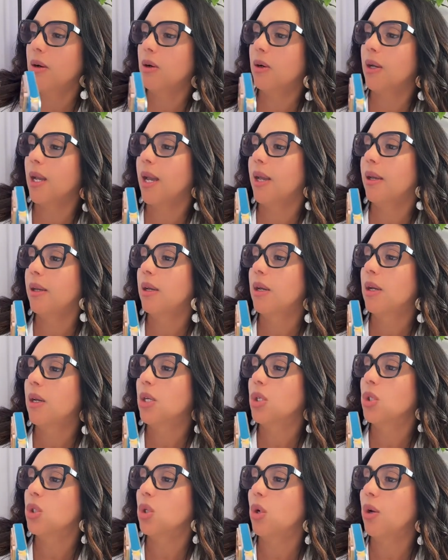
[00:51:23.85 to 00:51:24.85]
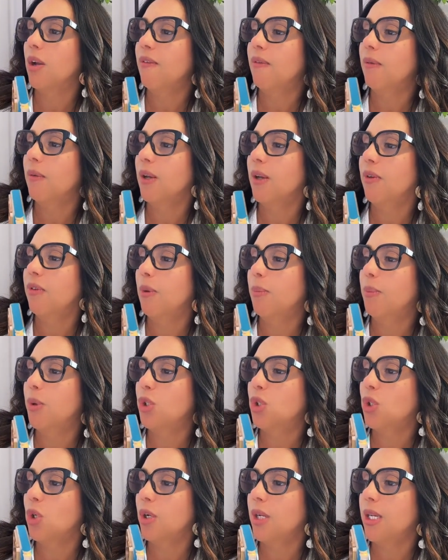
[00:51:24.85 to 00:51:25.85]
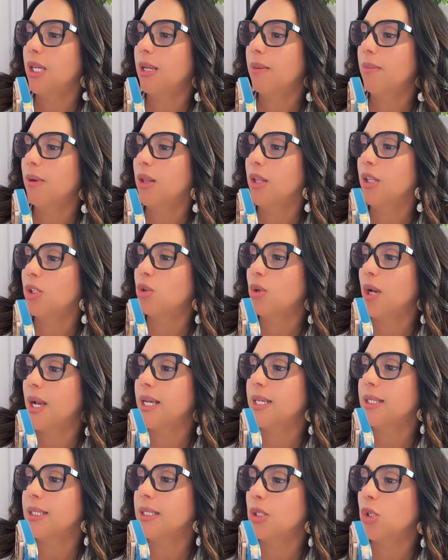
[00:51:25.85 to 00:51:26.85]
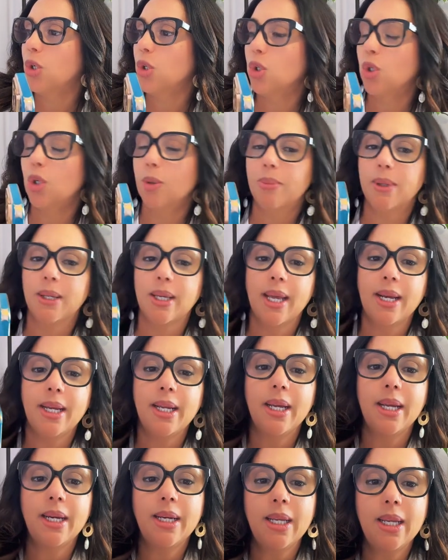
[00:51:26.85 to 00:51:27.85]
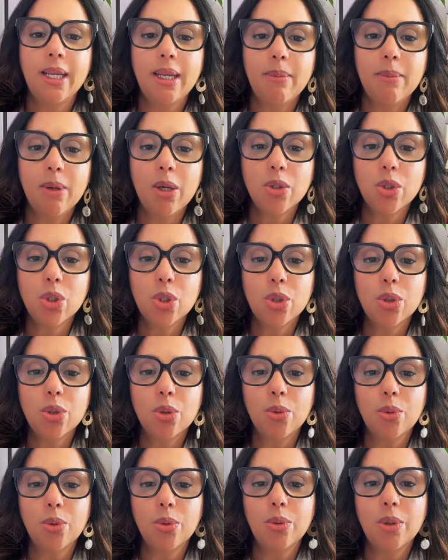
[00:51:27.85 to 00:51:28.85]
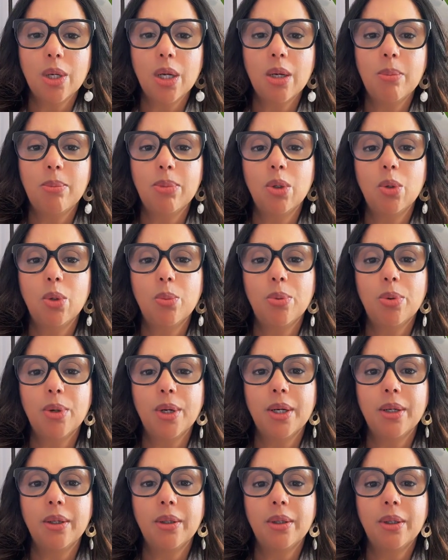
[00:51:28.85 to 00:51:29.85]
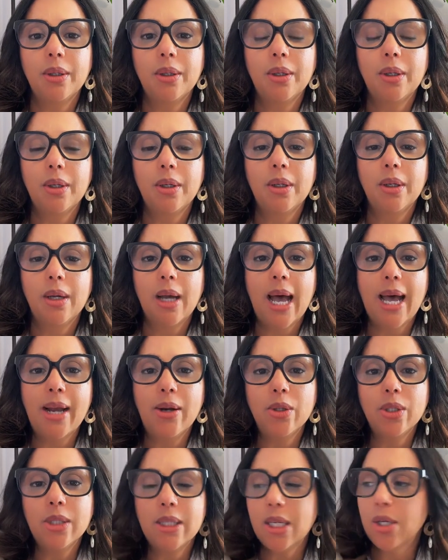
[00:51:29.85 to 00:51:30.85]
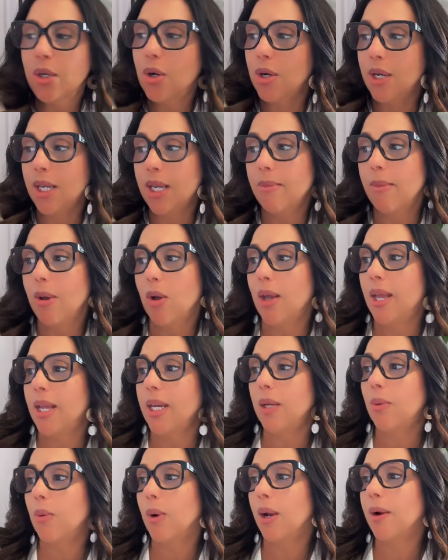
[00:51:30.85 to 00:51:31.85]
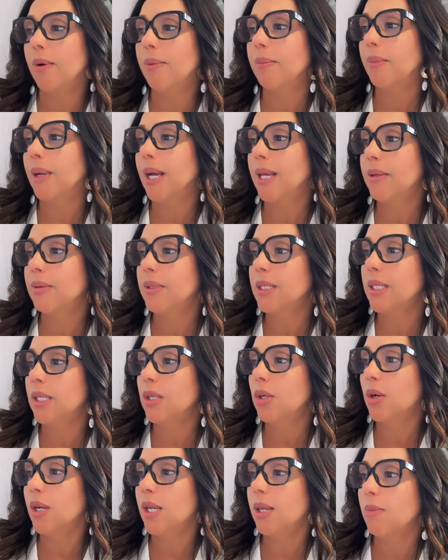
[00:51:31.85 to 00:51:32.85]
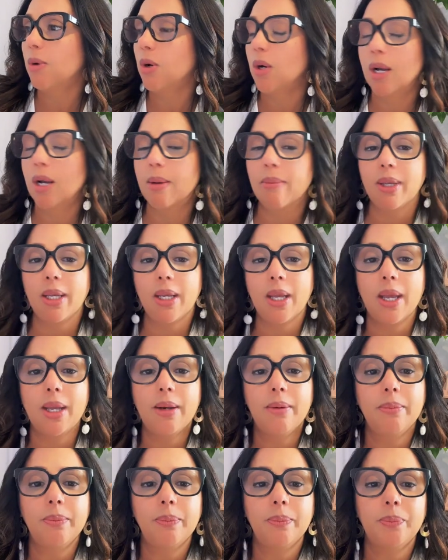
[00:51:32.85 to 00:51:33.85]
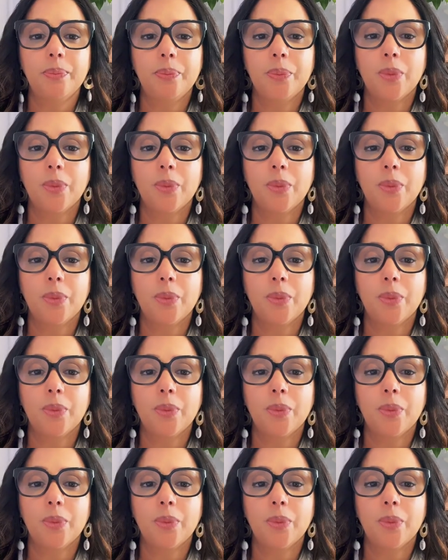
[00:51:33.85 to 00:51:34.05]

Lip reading: Okay. So if you put your email address, you should be getting an email soon, a blueprint. I don't see your email anywhere. I don't see your email coming in.